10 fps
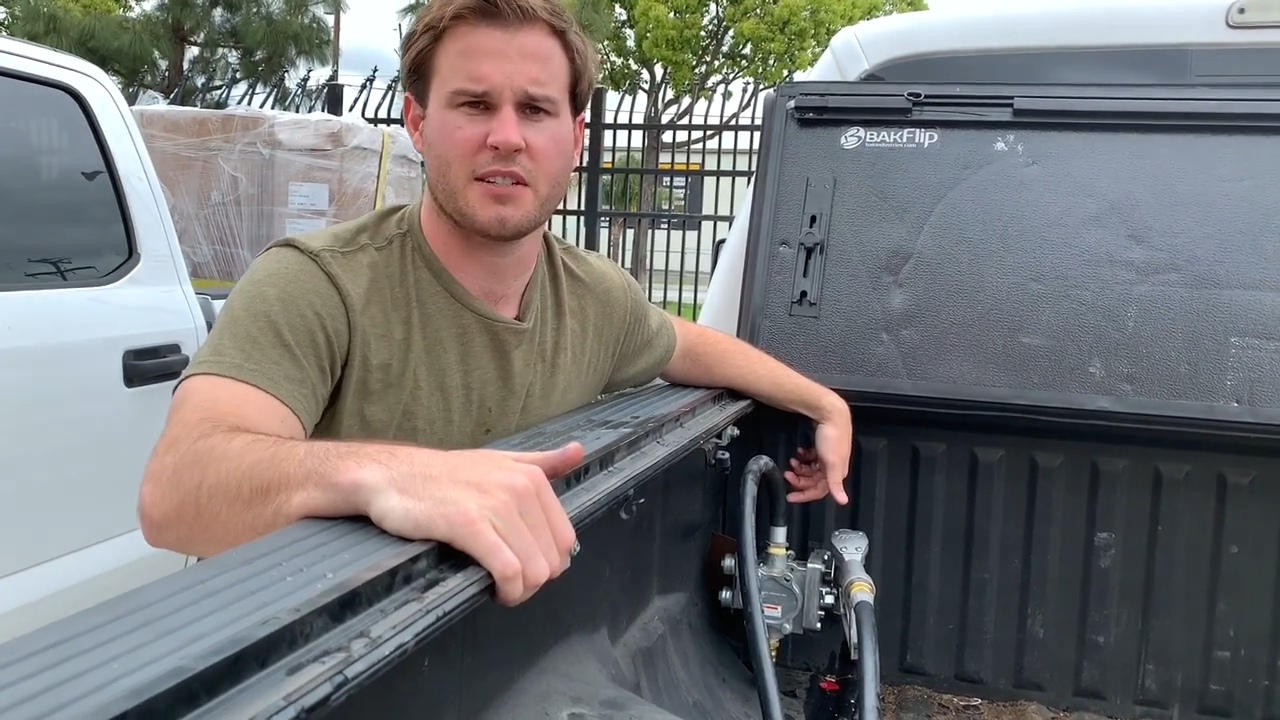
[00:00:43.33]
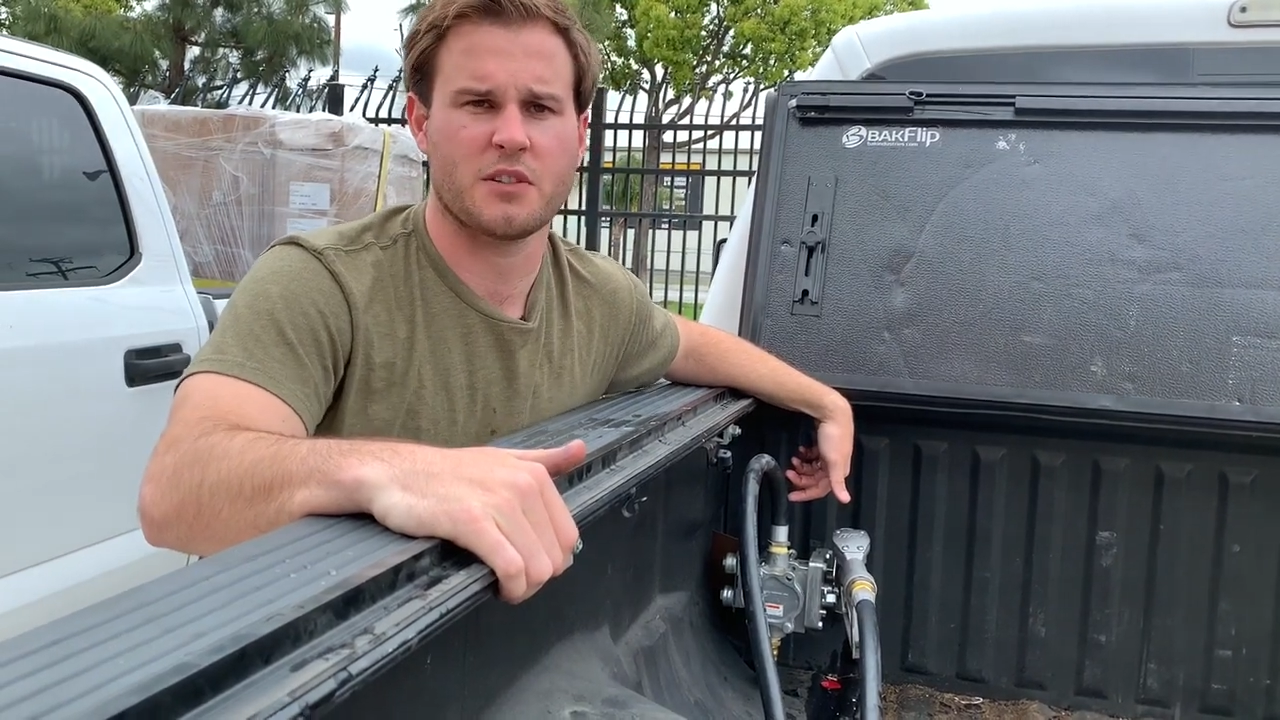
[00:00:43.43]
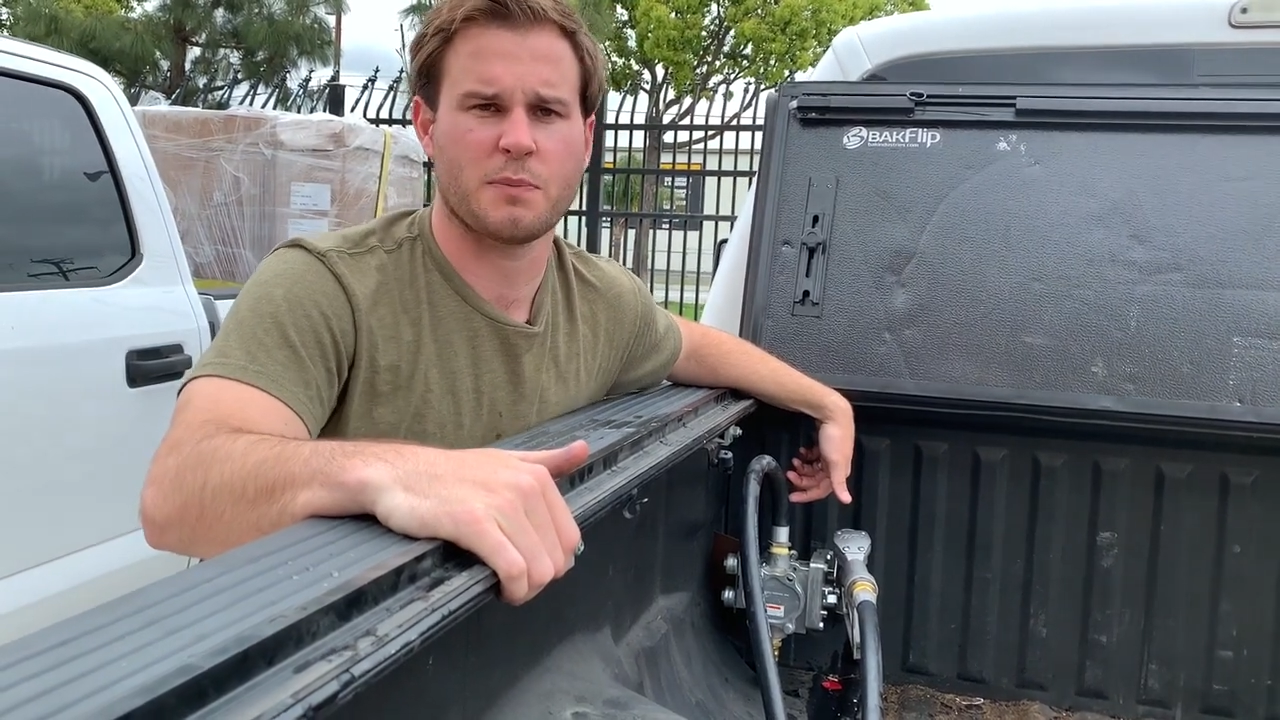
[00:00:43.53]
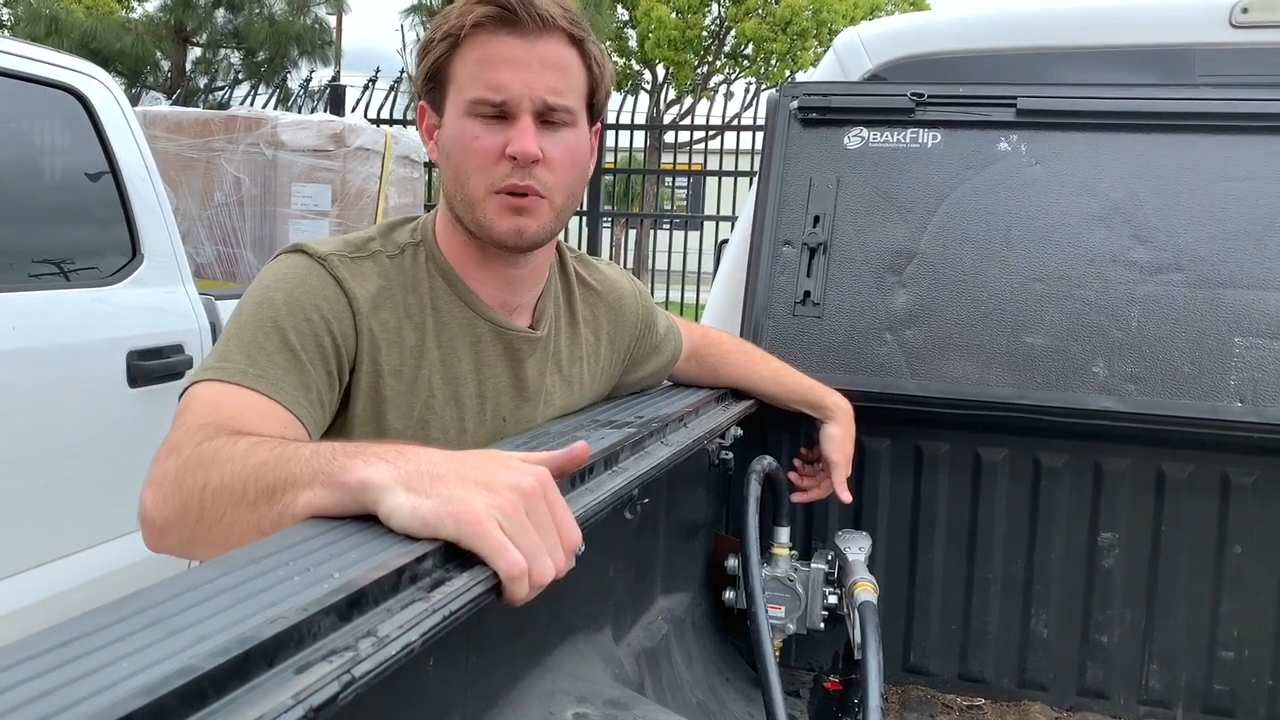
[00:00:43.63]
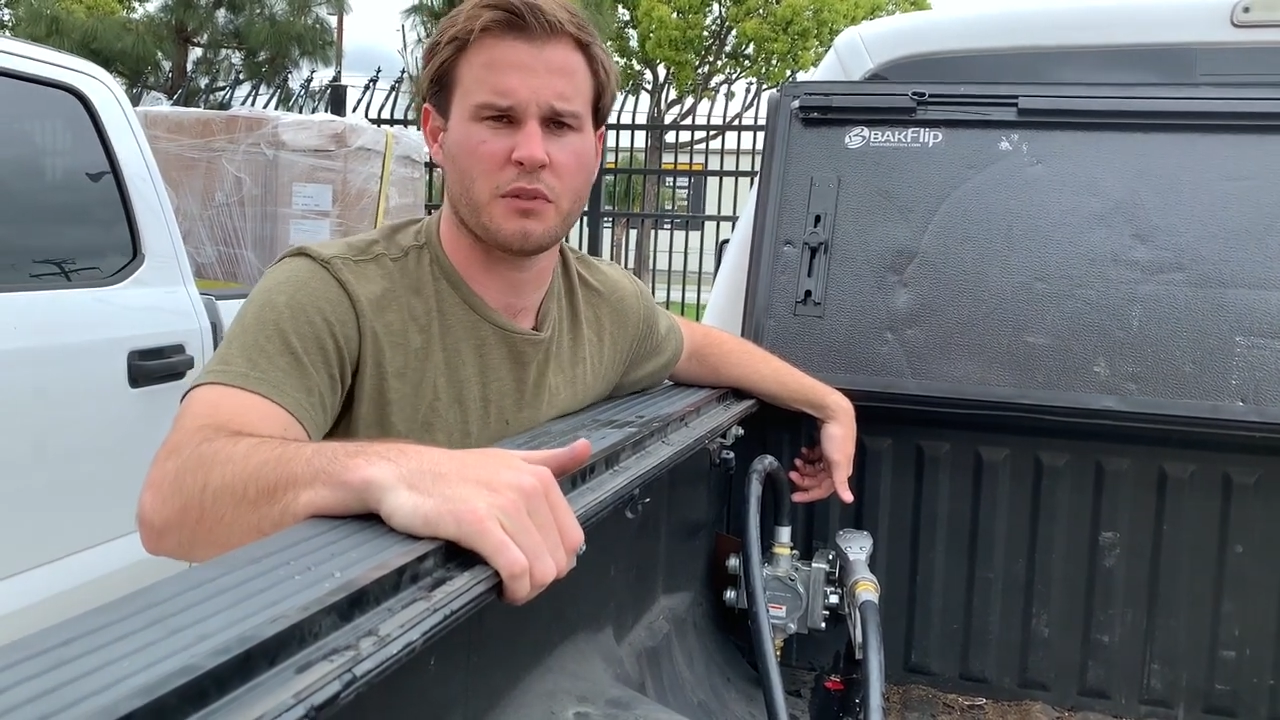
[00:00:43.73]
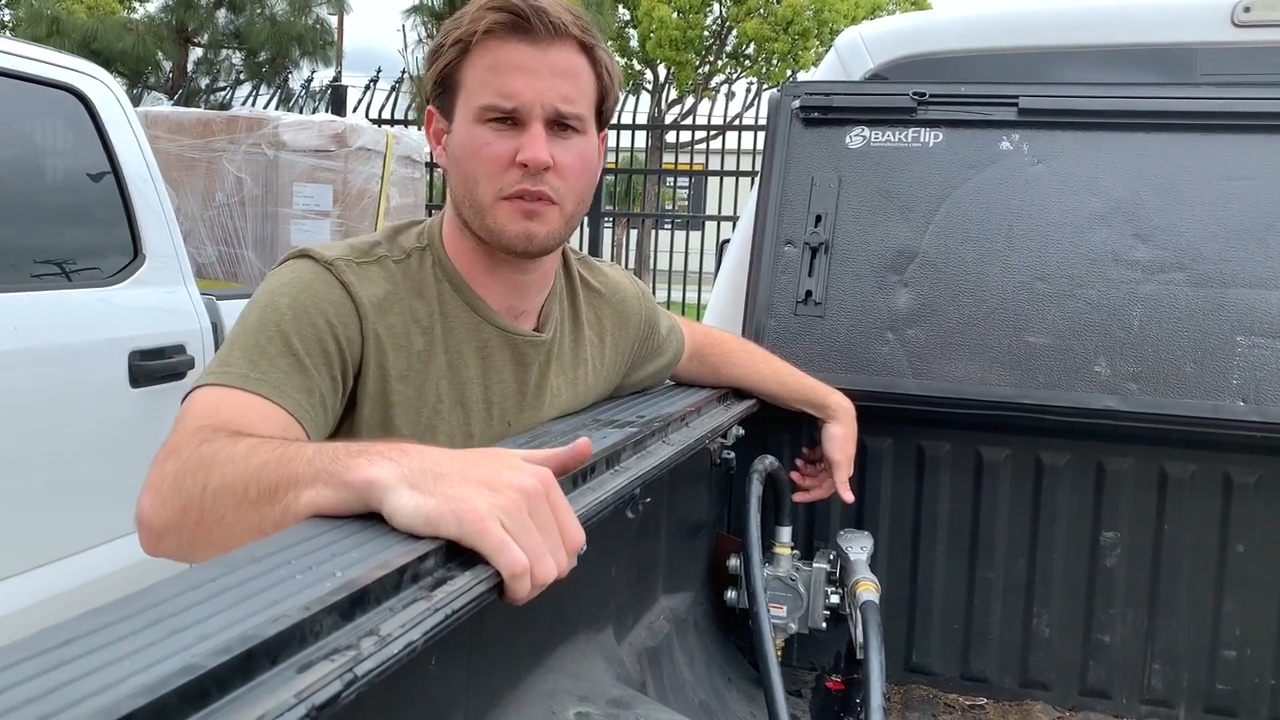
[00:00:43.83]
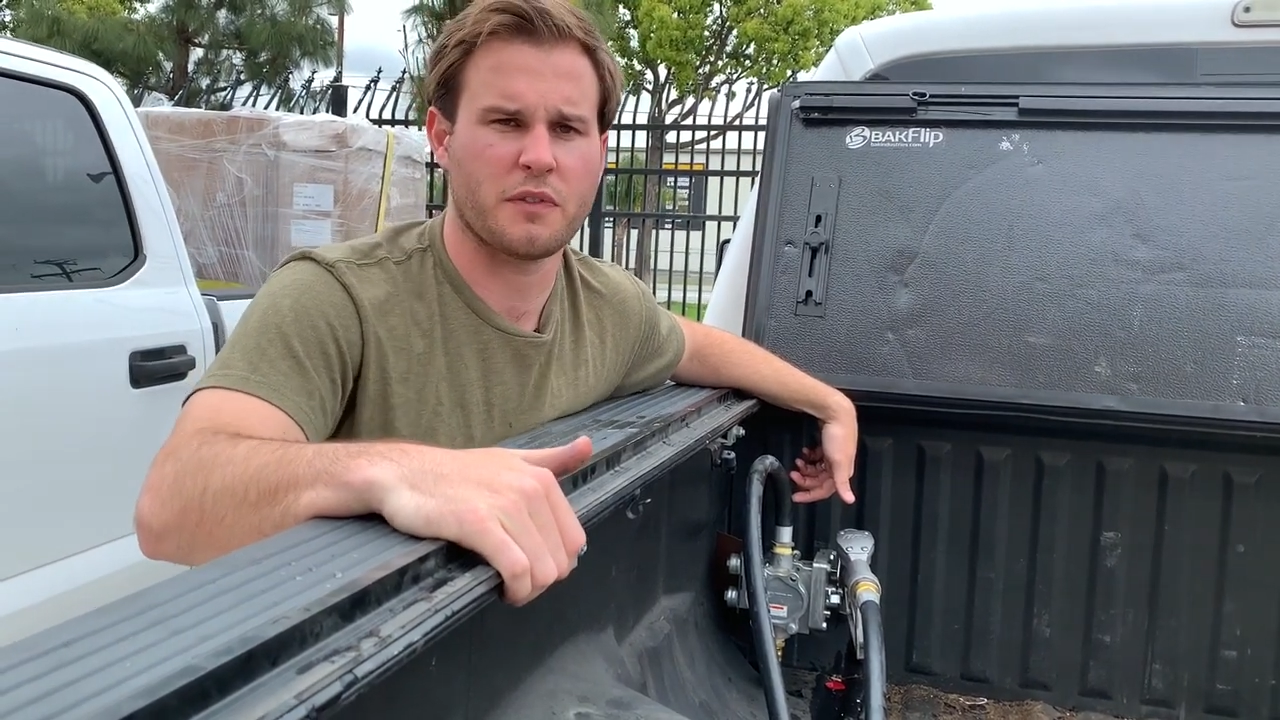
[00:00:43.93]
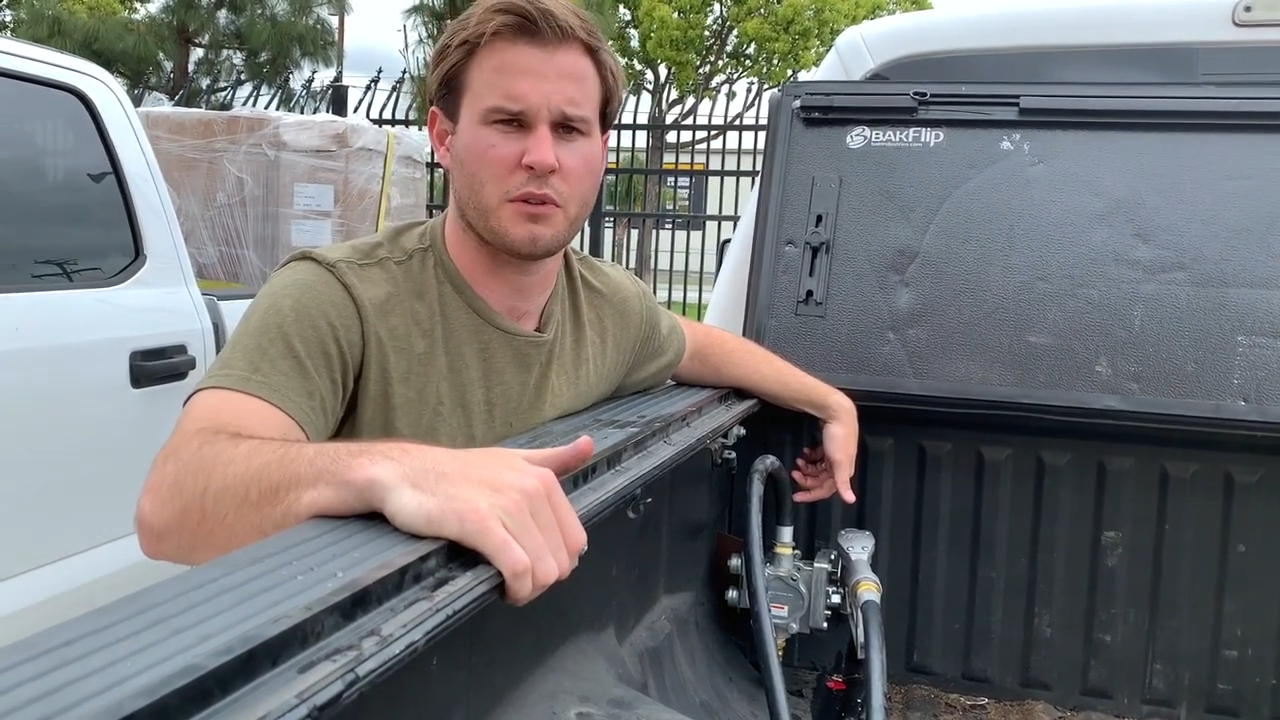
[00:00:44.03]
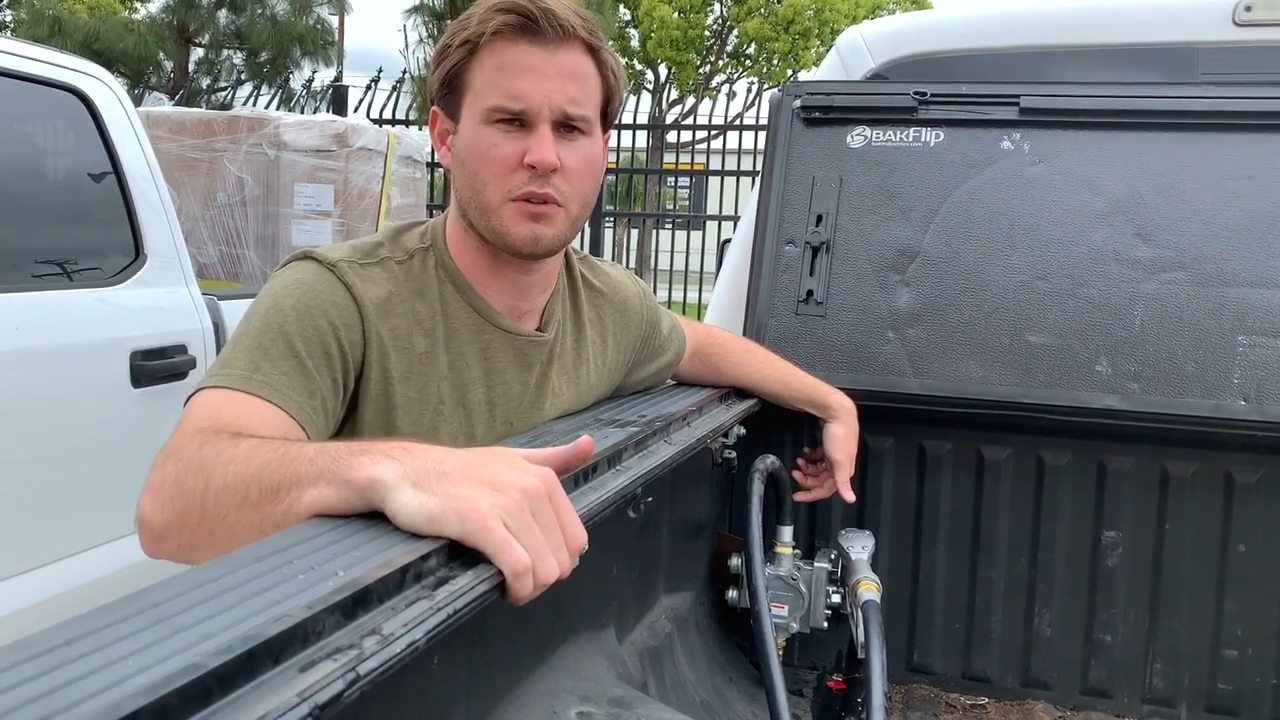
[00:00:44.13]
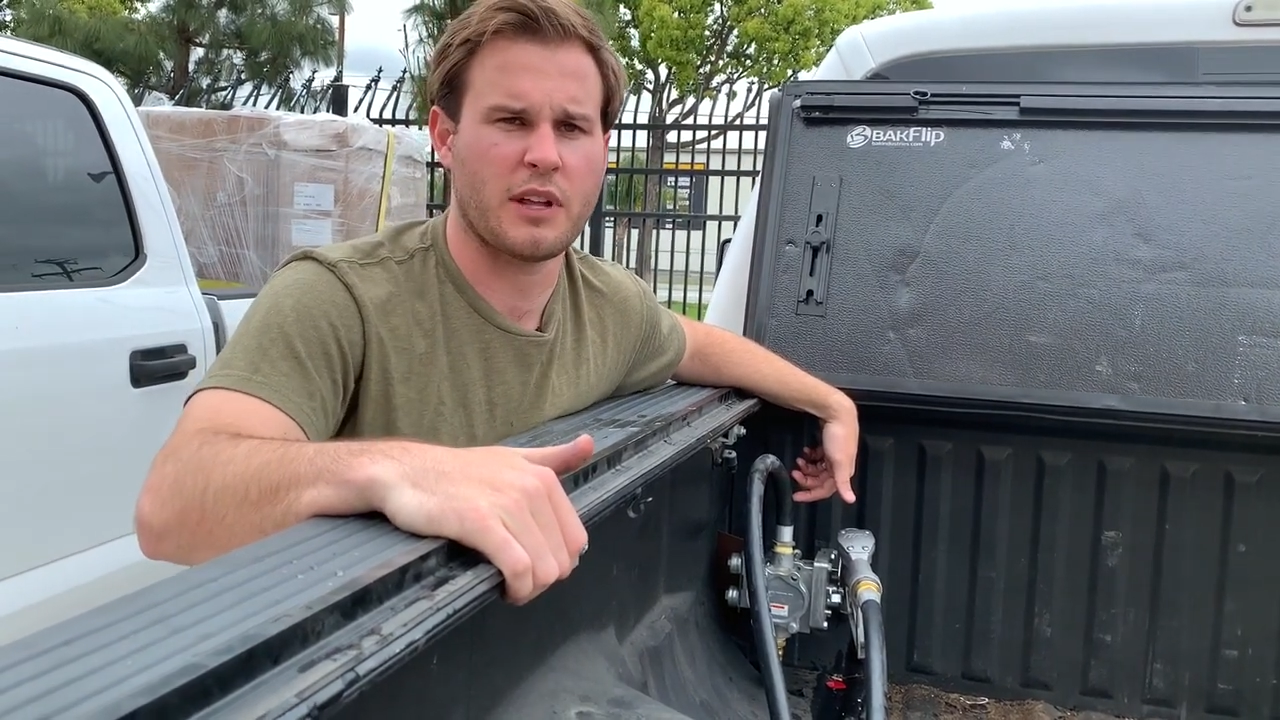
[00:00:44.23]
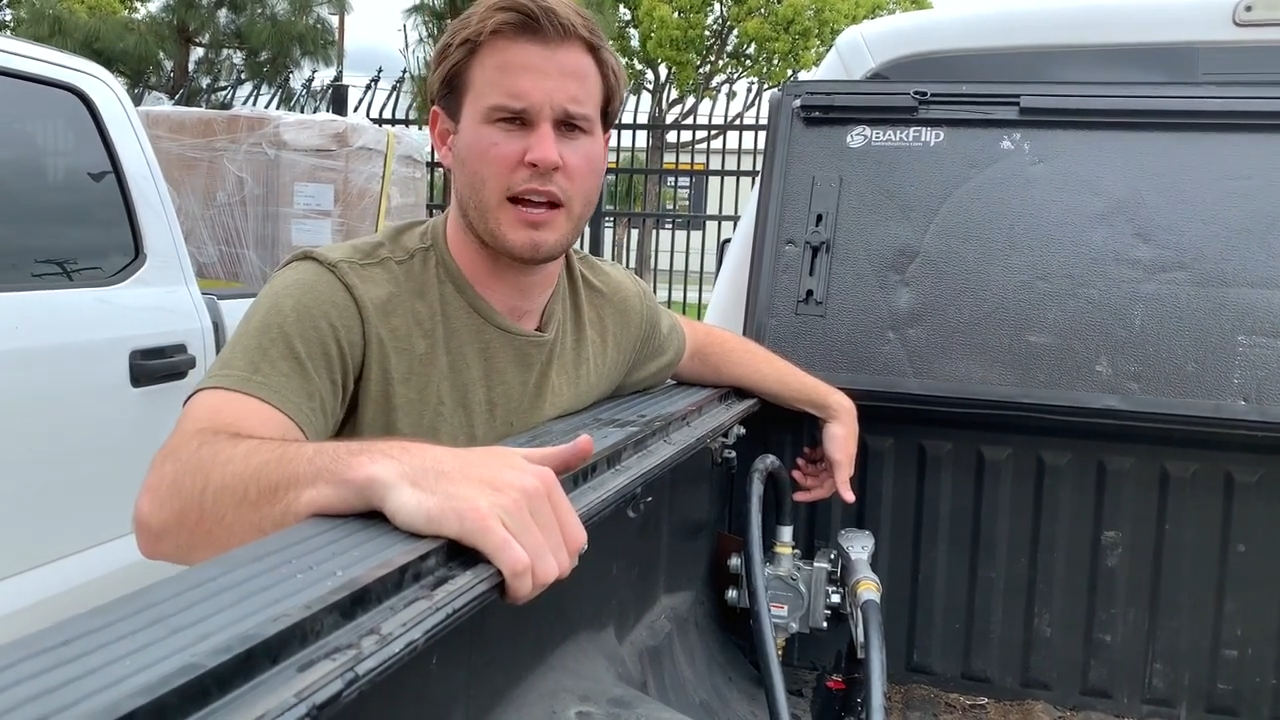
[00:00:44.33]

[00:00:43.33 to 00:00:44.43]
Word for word: so it's pulling fuel